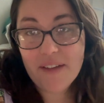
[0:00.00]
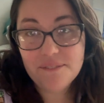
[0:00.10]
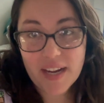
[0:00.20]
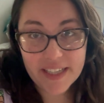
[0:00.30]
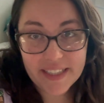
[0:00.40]
I
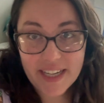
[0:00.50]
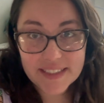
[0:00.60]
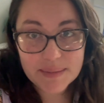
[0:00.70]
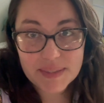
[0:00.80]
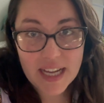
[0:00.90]
finally had
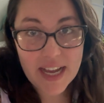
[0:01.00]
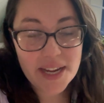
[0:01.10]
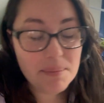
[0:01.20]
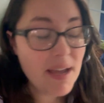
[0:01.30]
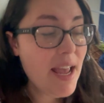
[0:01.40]
some
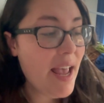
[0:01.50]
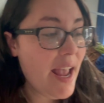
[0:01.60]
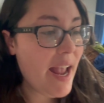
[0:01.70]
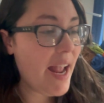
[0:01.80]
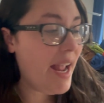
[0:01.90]
time,
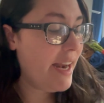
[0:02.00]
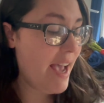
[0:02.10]
and